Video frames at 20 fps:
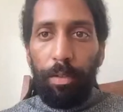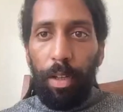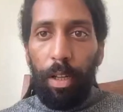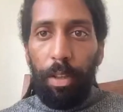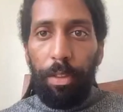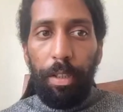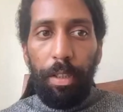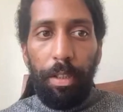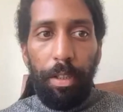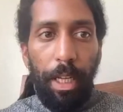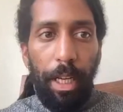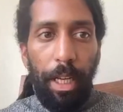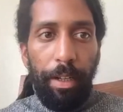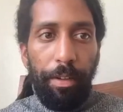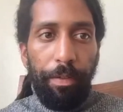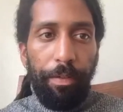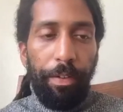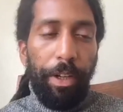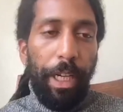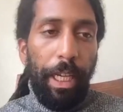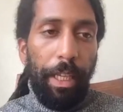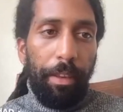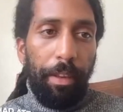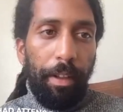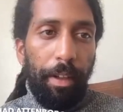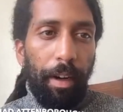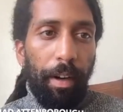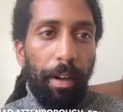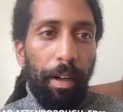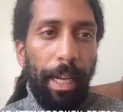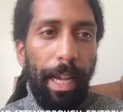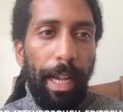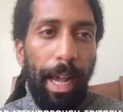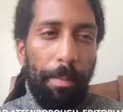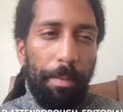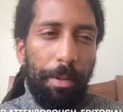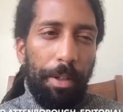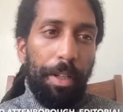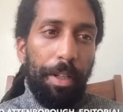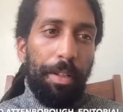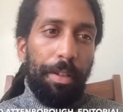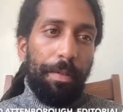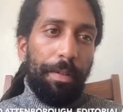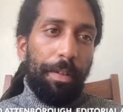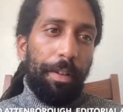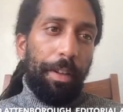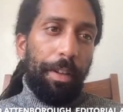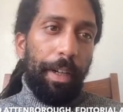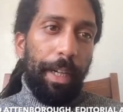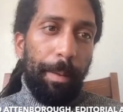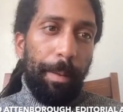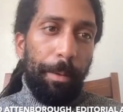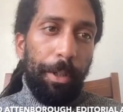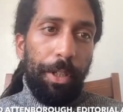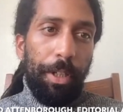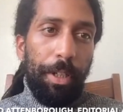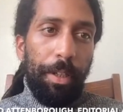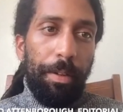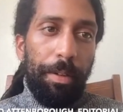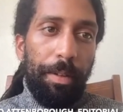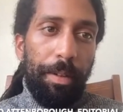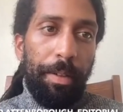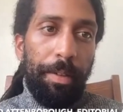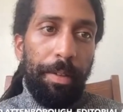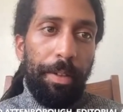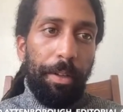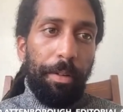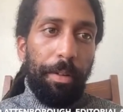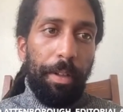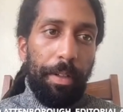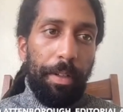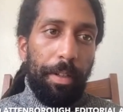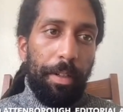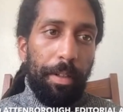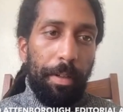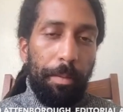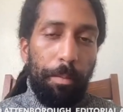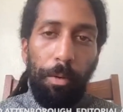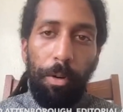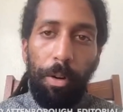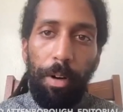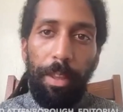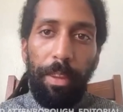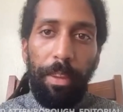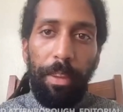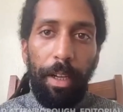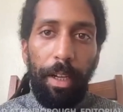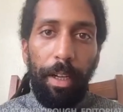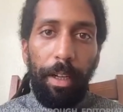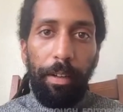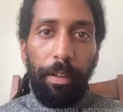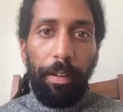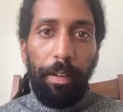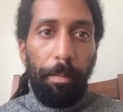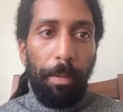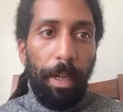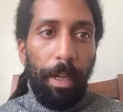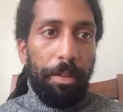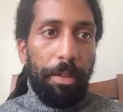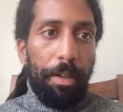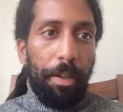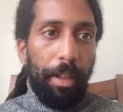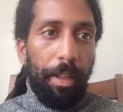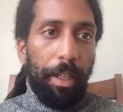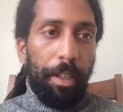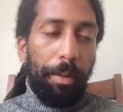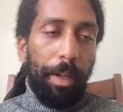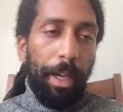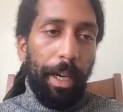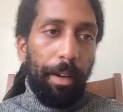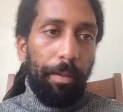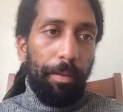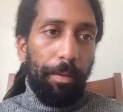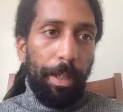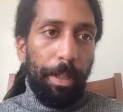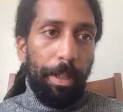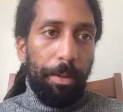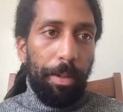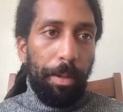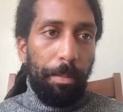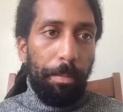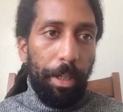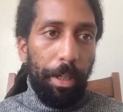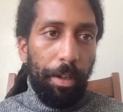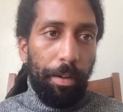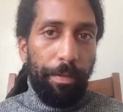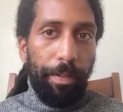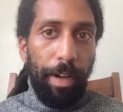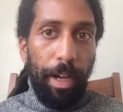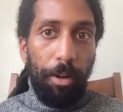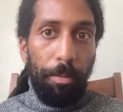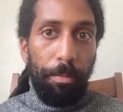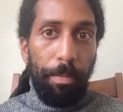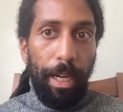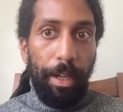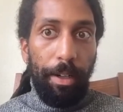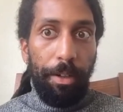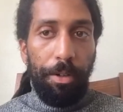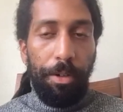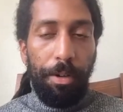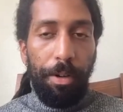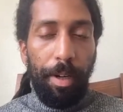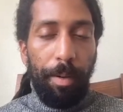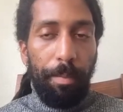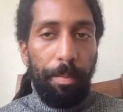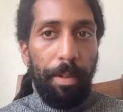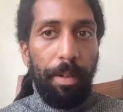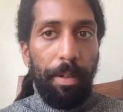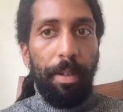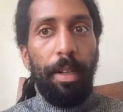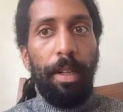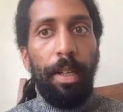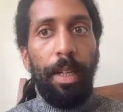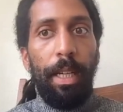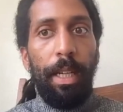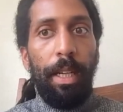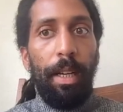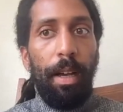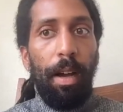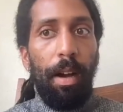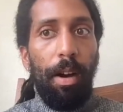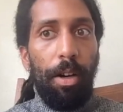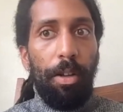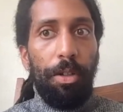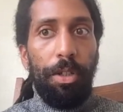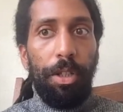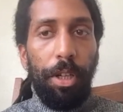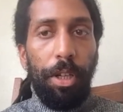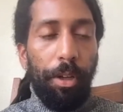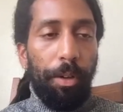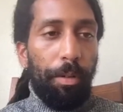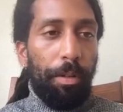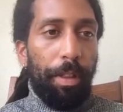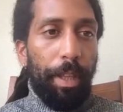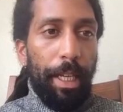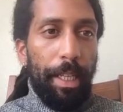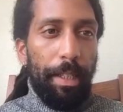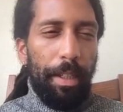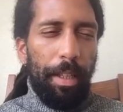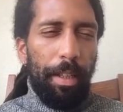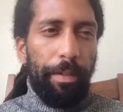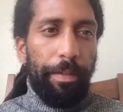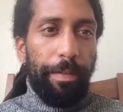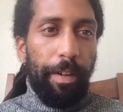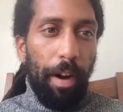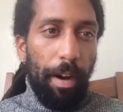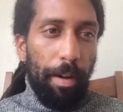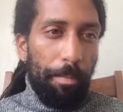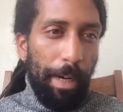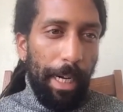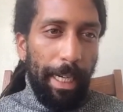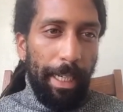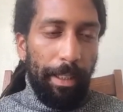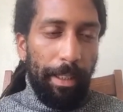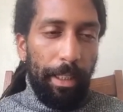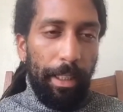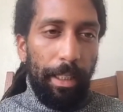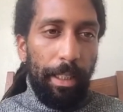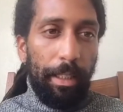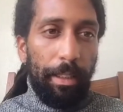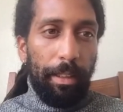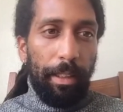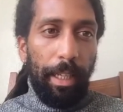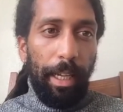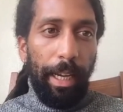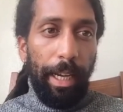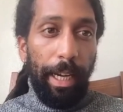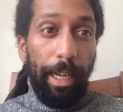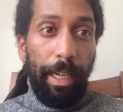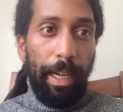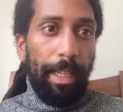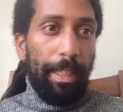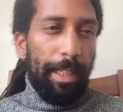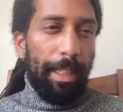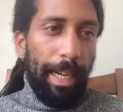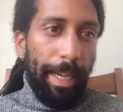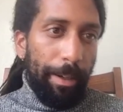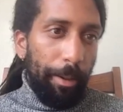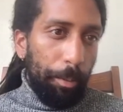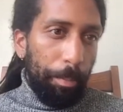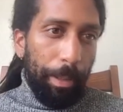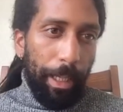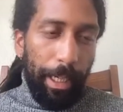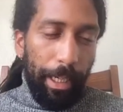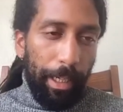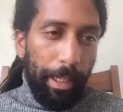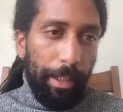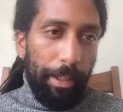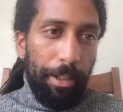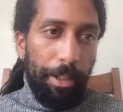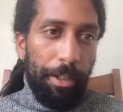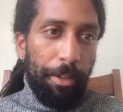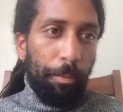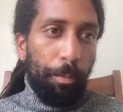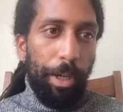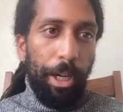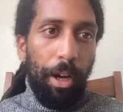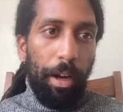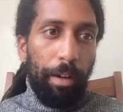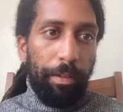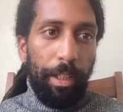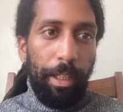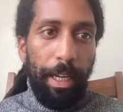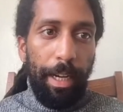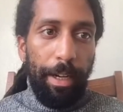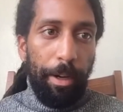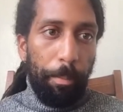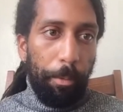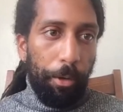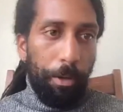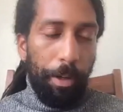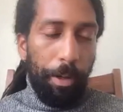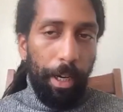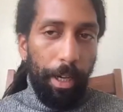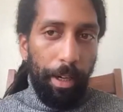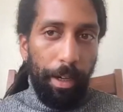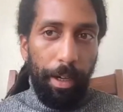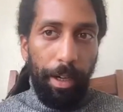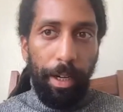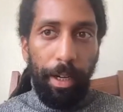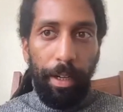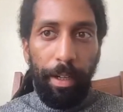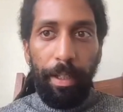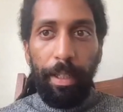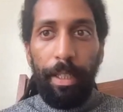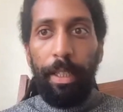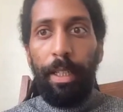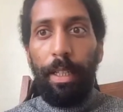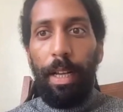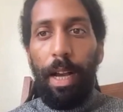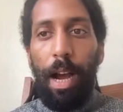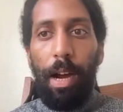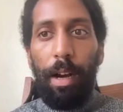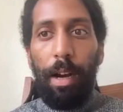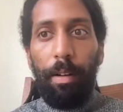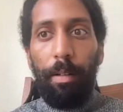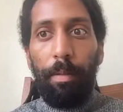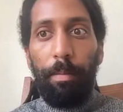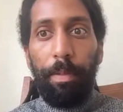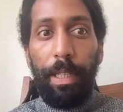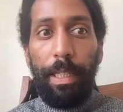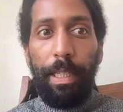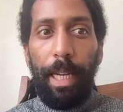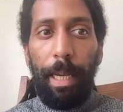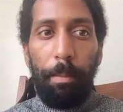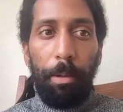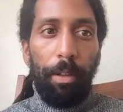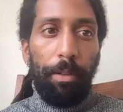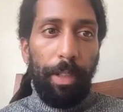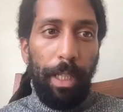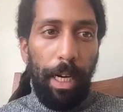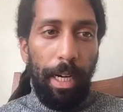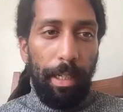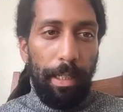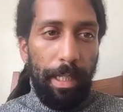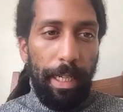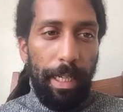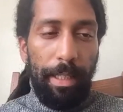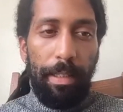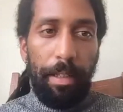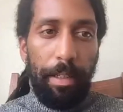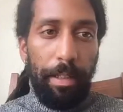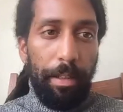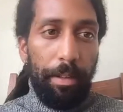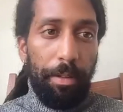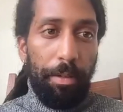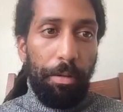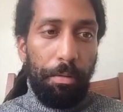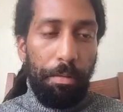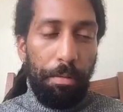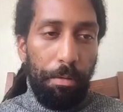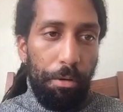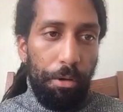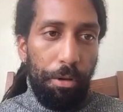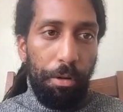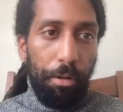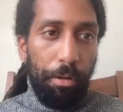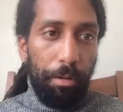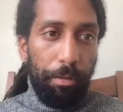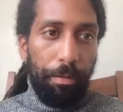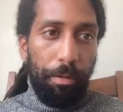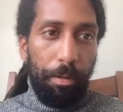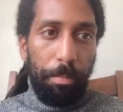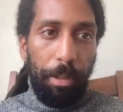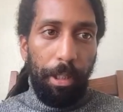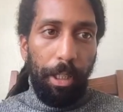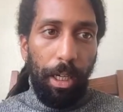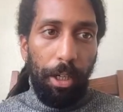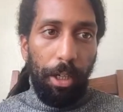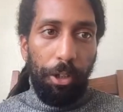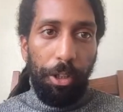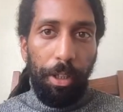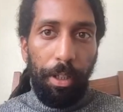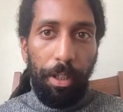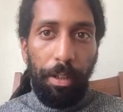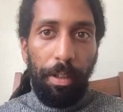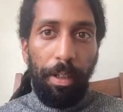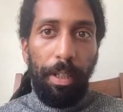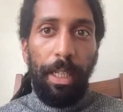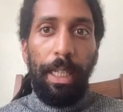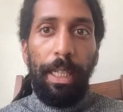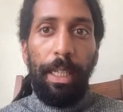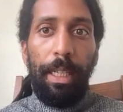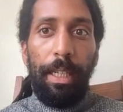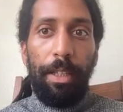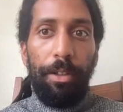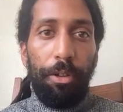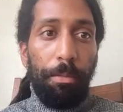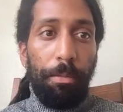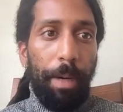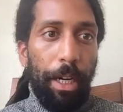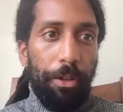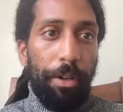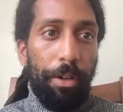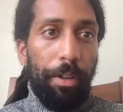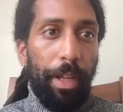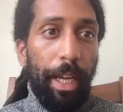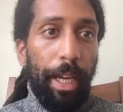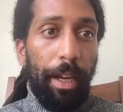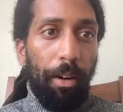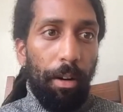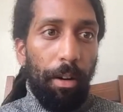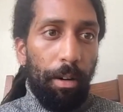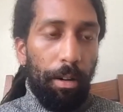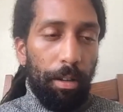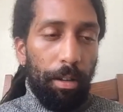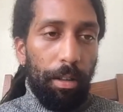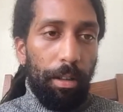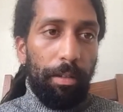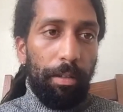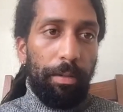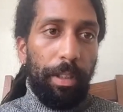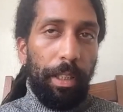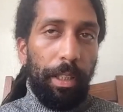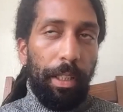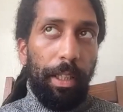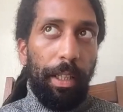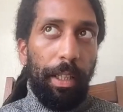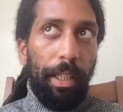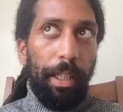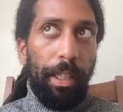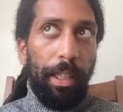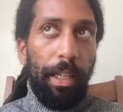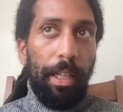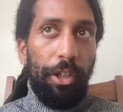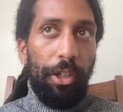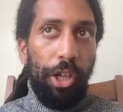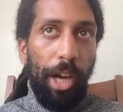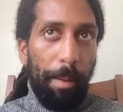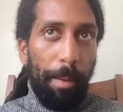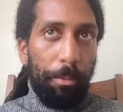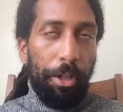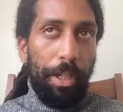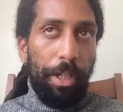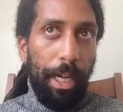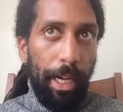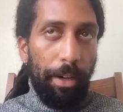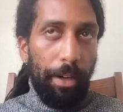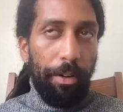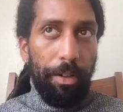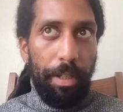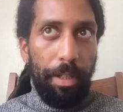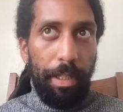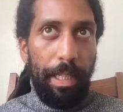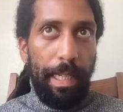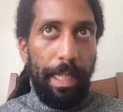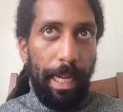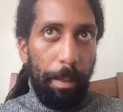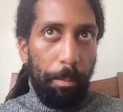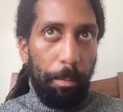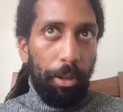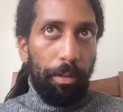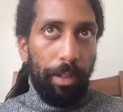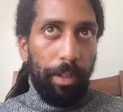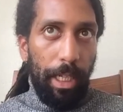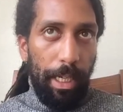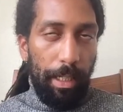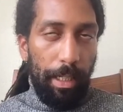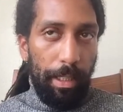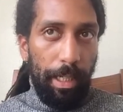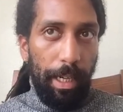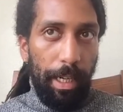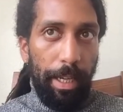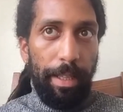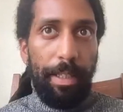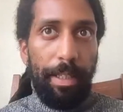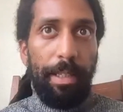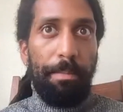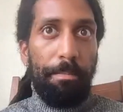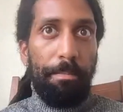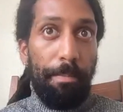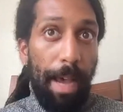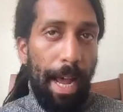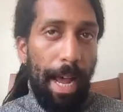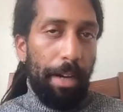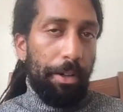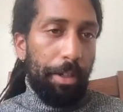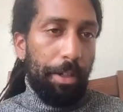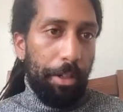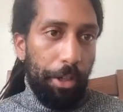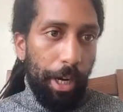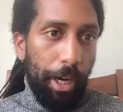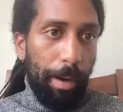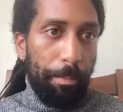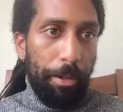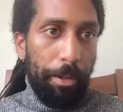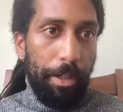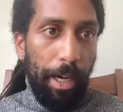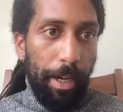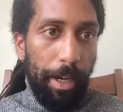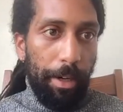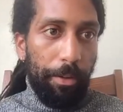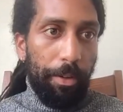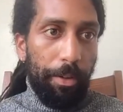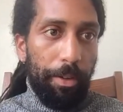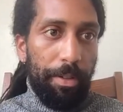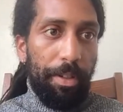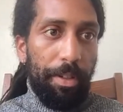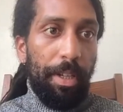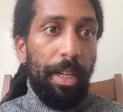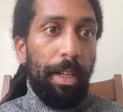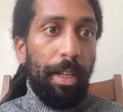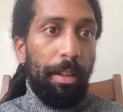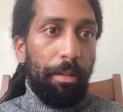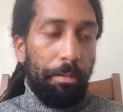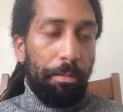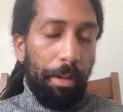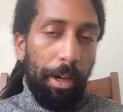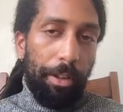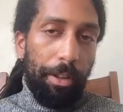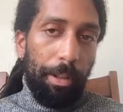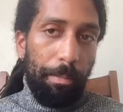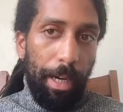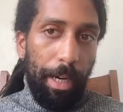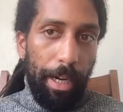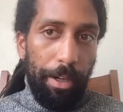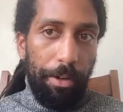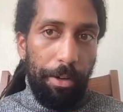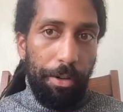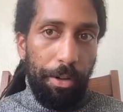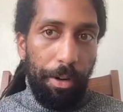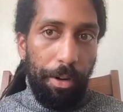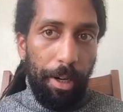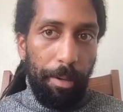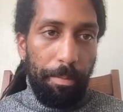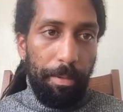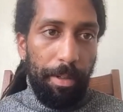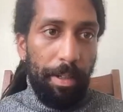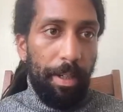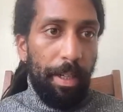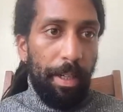authors tend to forget their captions for their images, so this is an important thing to make sure that you have when you submit your final manuscript. Also, things in the front matter, like a title page, we often end up creating. The table of contents is crucial for production, so make sure that all of the chapter titles in the table of contents match the chapter titles throughout the manuscript.